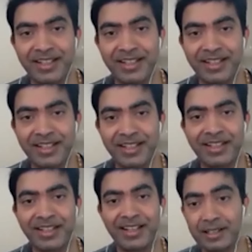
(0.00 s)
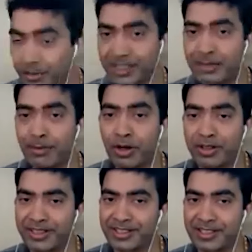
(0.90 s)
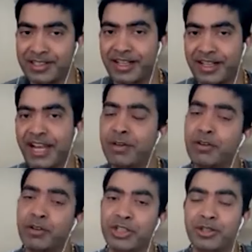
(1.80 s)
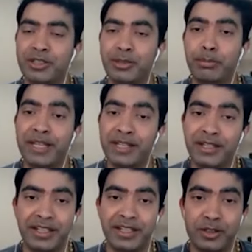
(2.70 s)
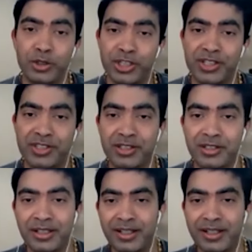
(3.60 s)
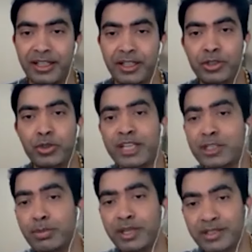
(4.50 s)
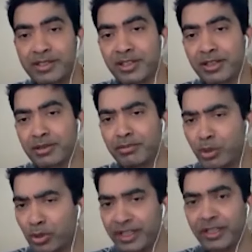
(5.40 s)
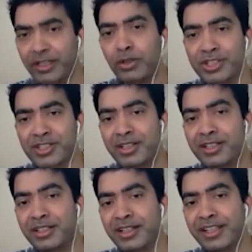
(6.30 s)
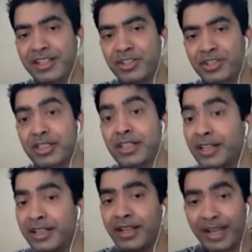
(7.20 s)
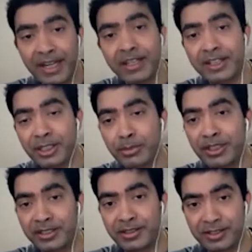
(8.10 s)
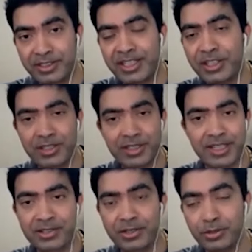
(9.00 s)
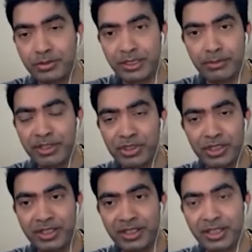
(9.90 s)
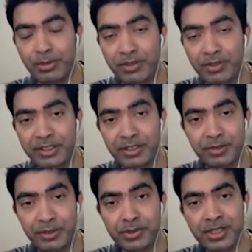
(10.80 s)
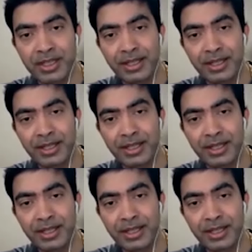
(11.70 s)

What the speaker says: Speaking about on the same context is like I have a question on the parenting and coaching, sir. Today's parents are more like coaches in the early ages, early and intermediate stages, as you mentioned in a couple of interviews,